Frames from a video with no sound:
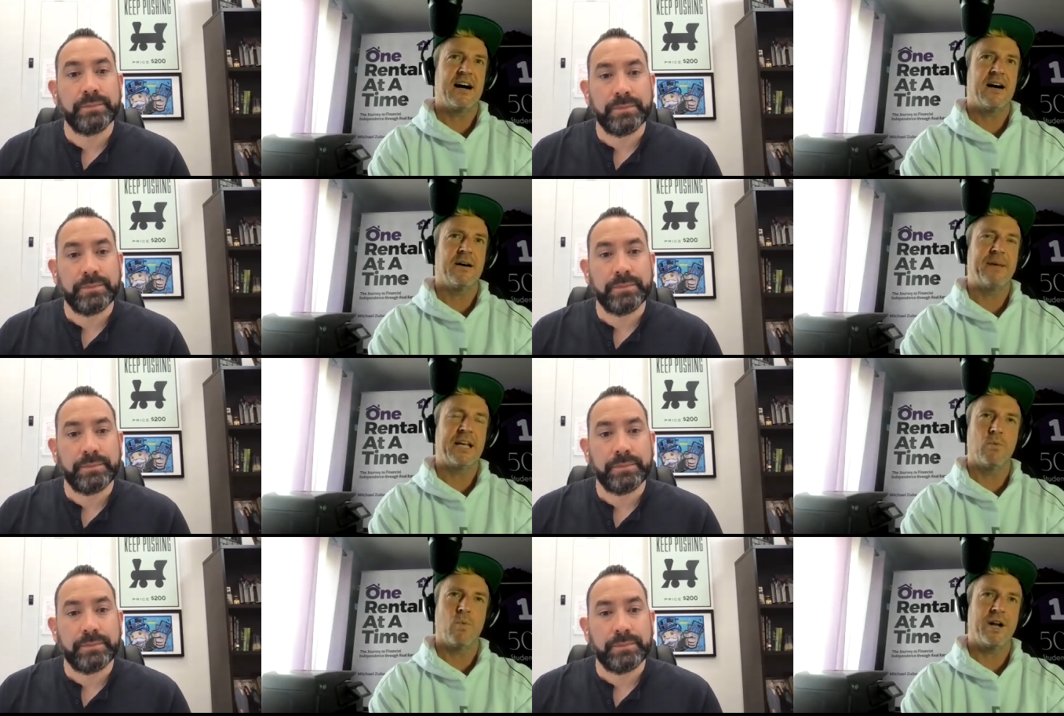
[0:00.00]
Speaker 1: uh,
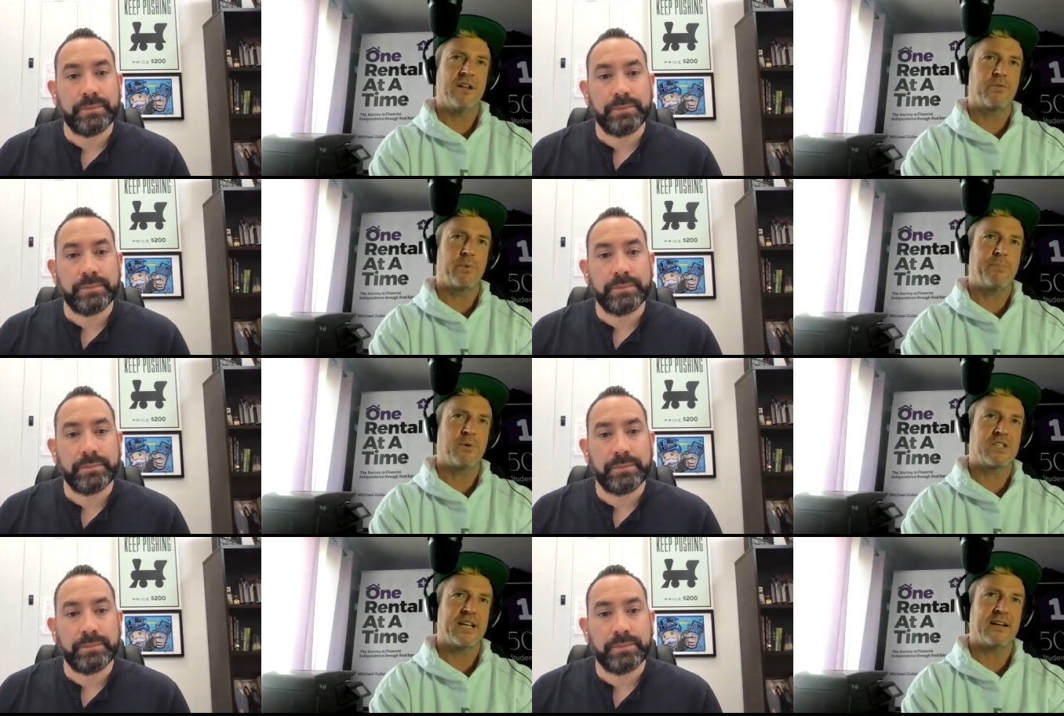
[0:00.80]
making one and three
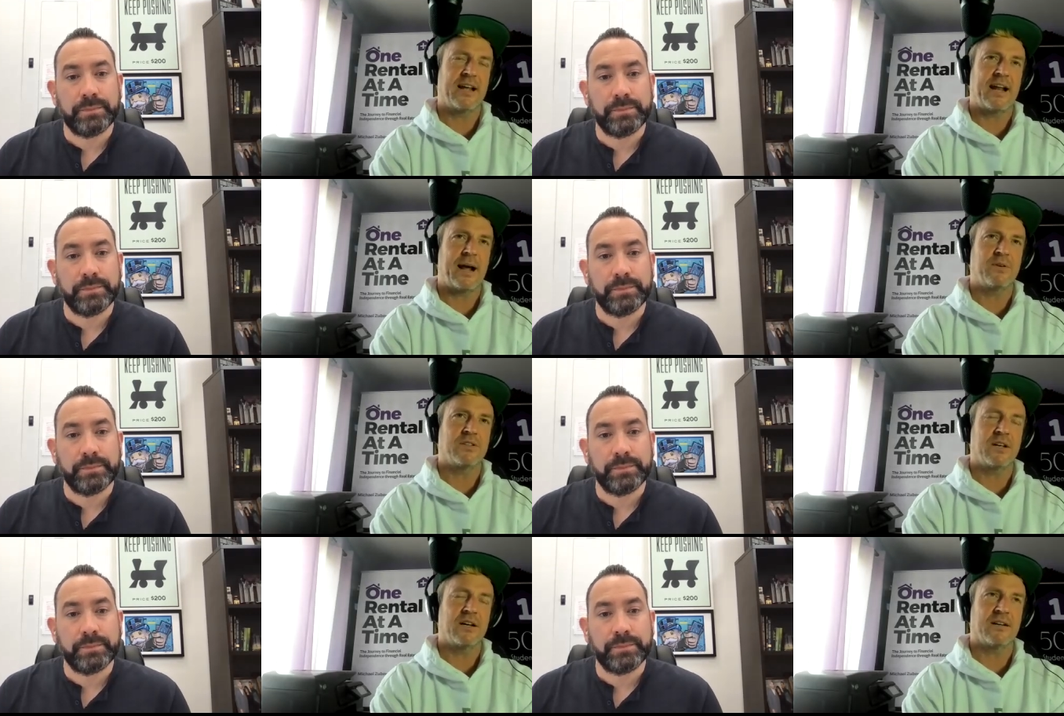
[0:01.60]
percent. And I
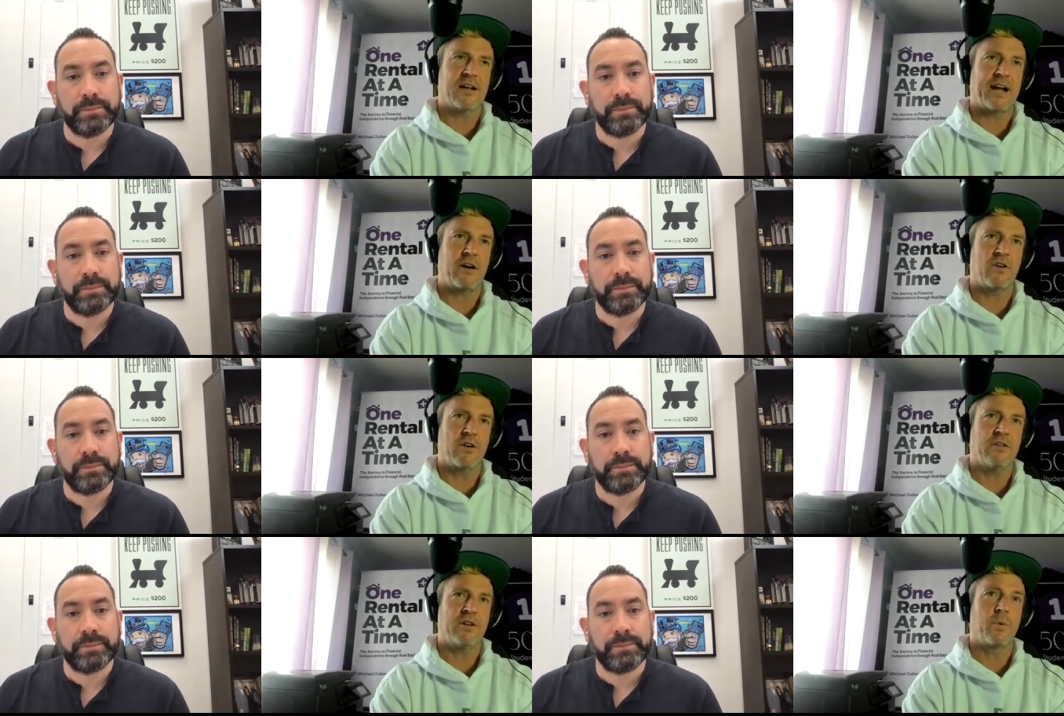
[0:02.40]
was, uh, I
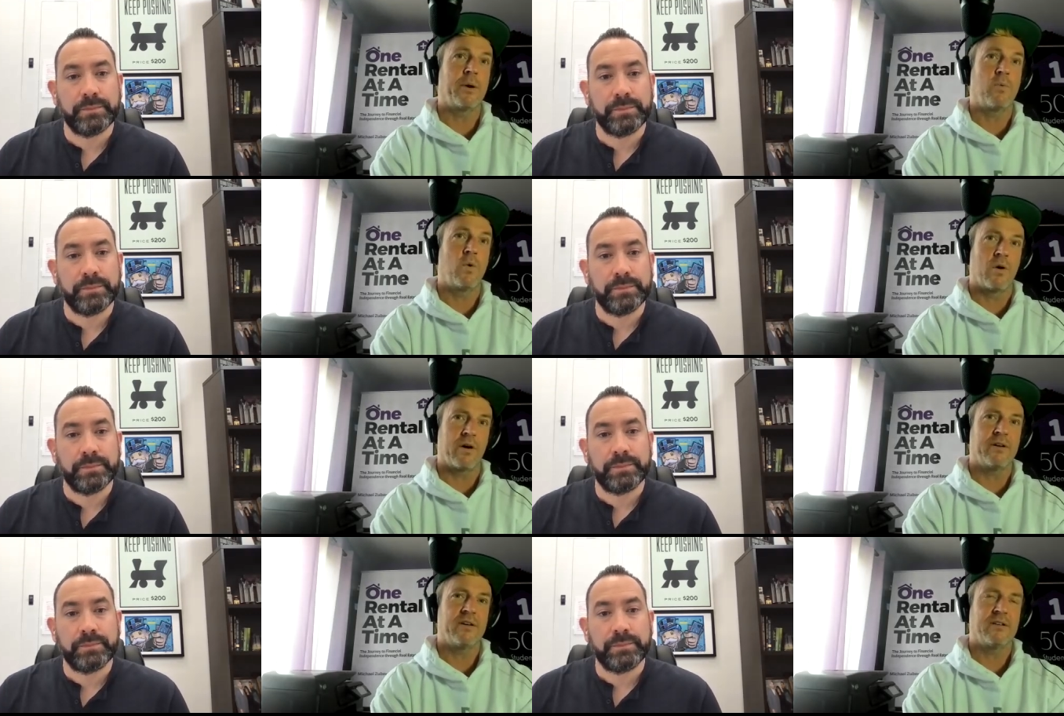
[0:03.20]
earned a
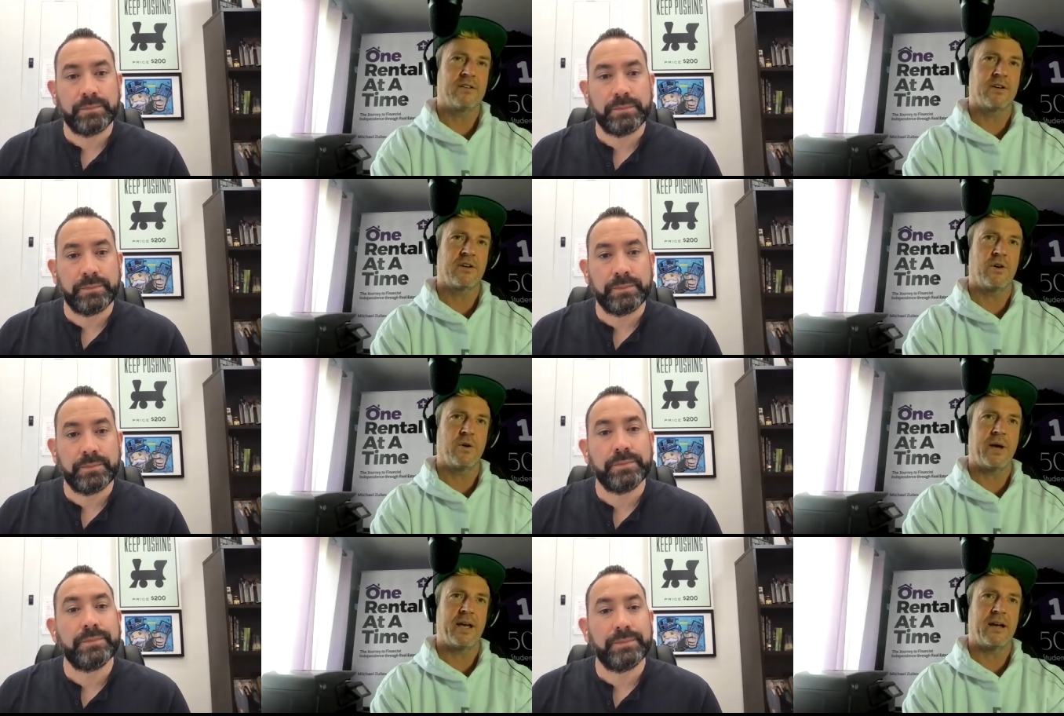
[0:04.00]
reward to
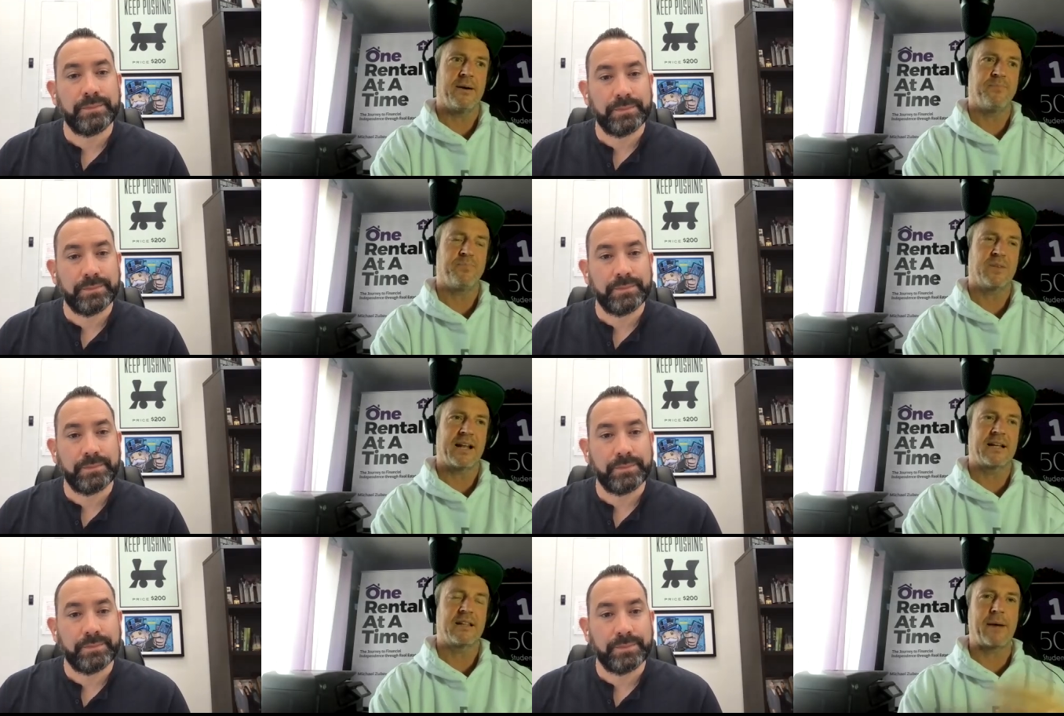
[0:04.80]
go to a, um,
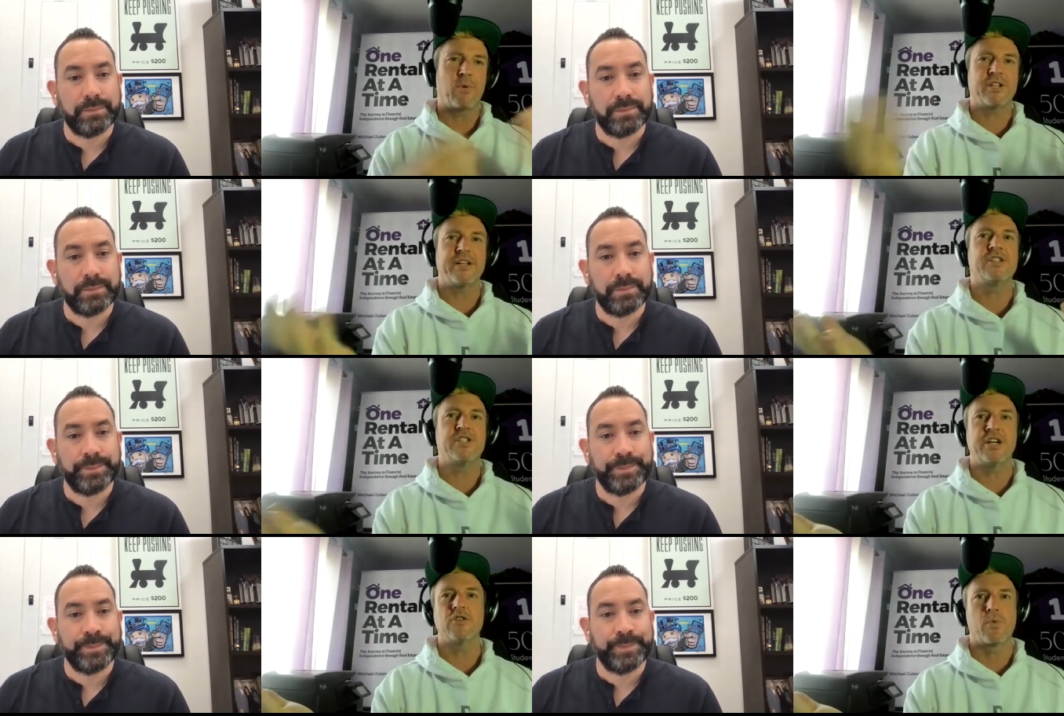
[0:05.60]
like I worked at a
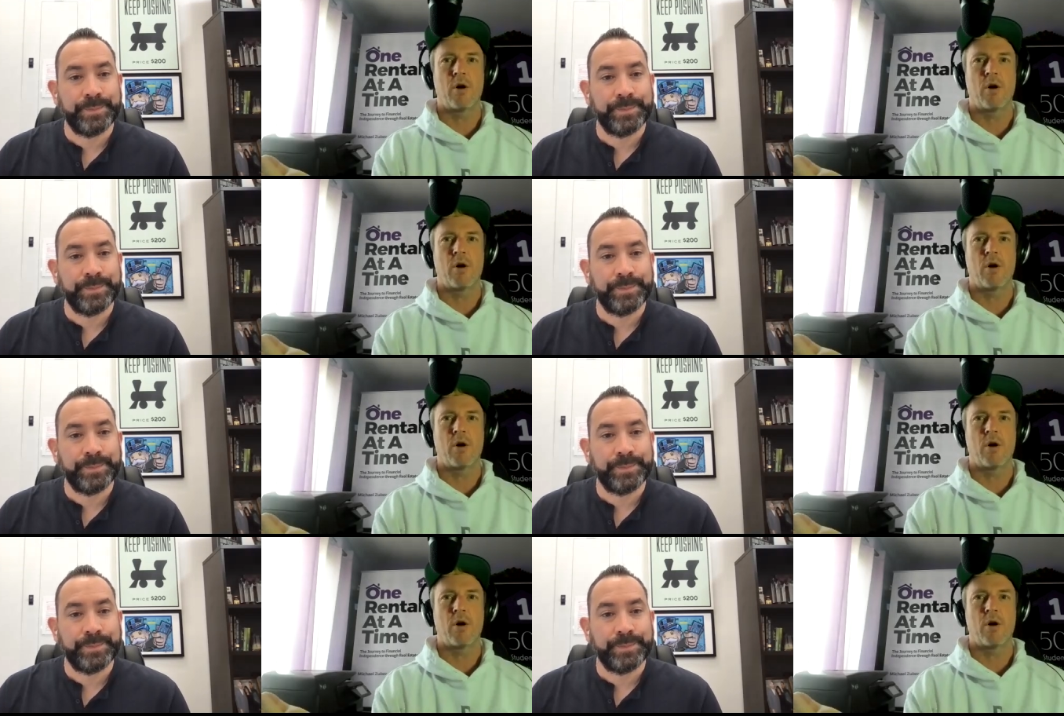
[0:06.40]
Sears